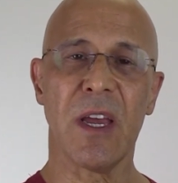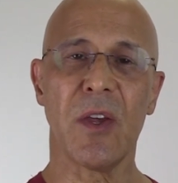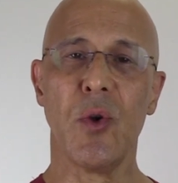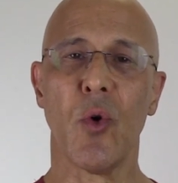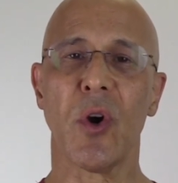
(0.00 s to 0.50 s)

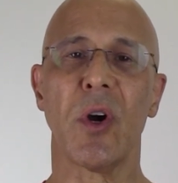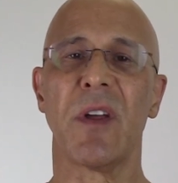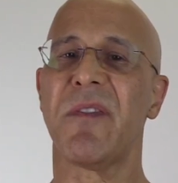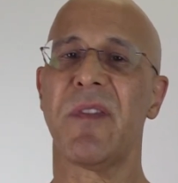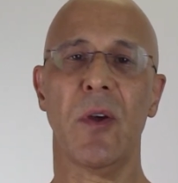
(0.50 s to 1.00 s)
You are going
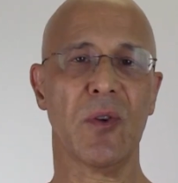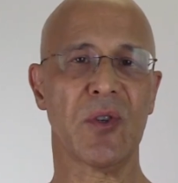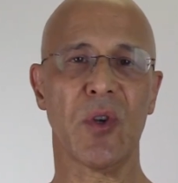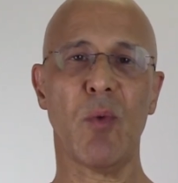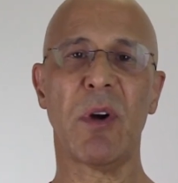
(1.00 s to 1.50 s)
to feel
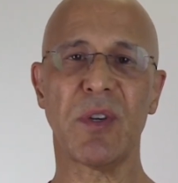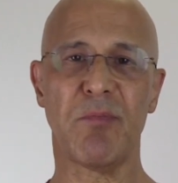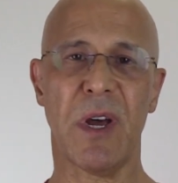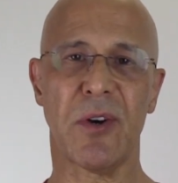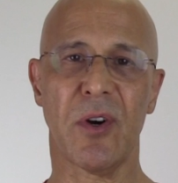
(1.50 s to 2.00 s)
so much
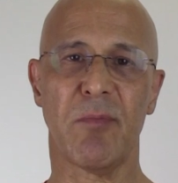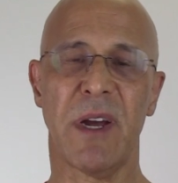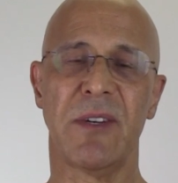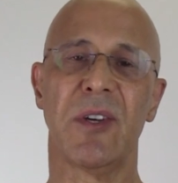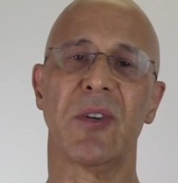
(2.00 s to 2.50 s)
better
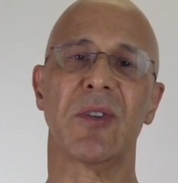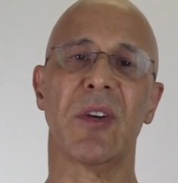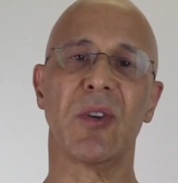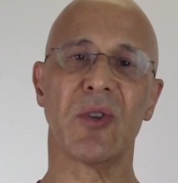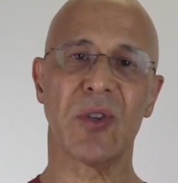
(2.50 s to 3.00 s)
by just
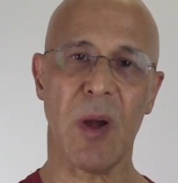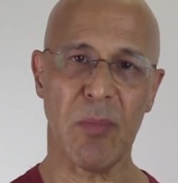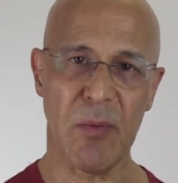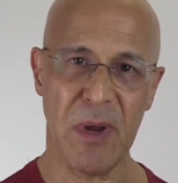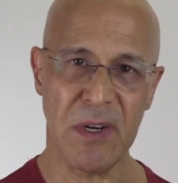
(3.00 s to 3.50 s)

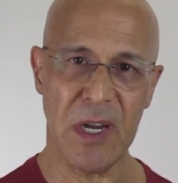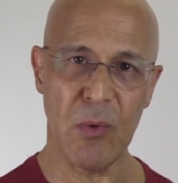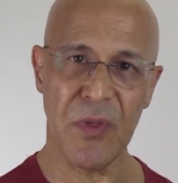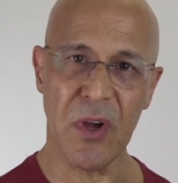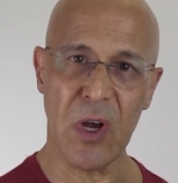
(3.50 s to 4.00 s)
supplementing
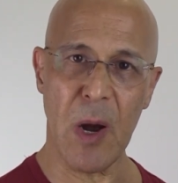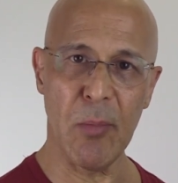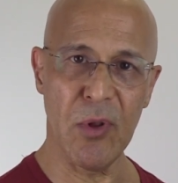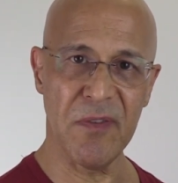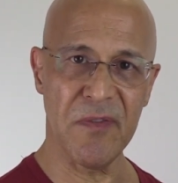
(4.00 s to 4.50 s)
with a
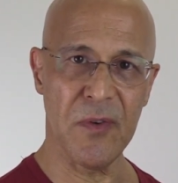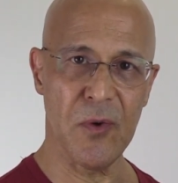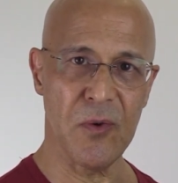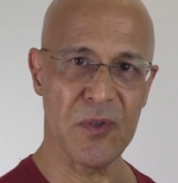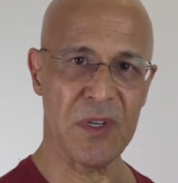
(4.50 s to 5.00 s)
couple of
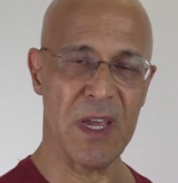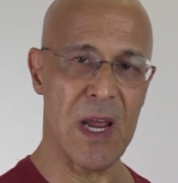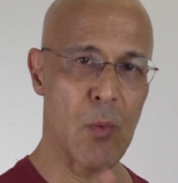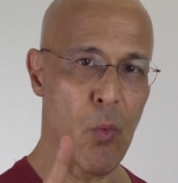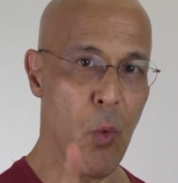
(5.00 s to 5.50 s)
foods.
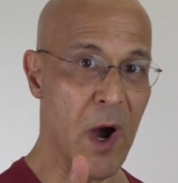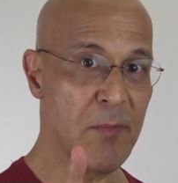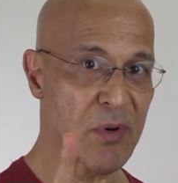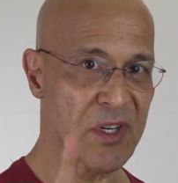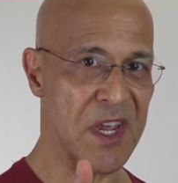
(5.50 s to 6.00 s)
And
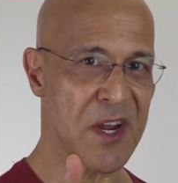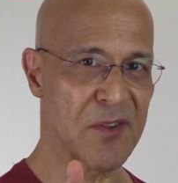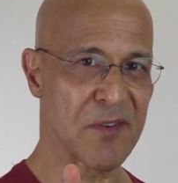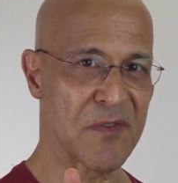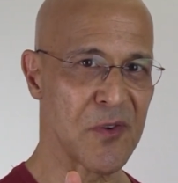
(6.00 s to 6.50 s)
one
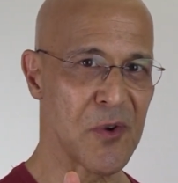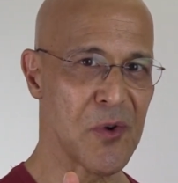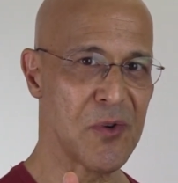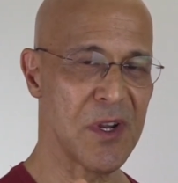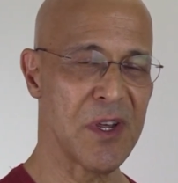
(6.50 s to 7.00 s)
particular
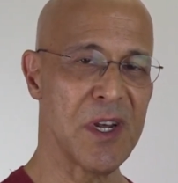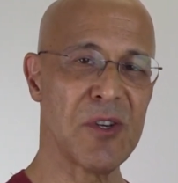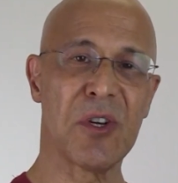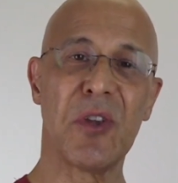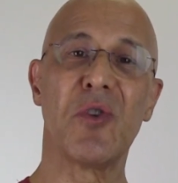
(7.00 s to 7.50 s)
food
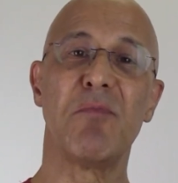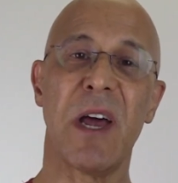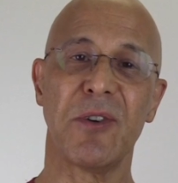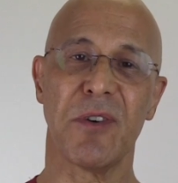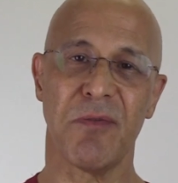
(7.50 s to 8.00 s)
is going to do
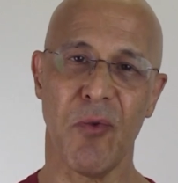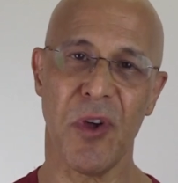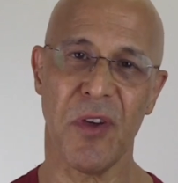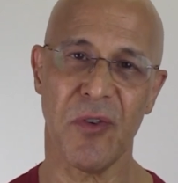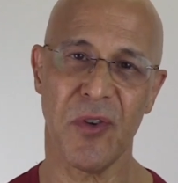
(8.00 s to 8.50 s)
magic for
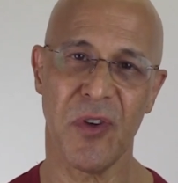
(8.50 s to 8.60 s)
you.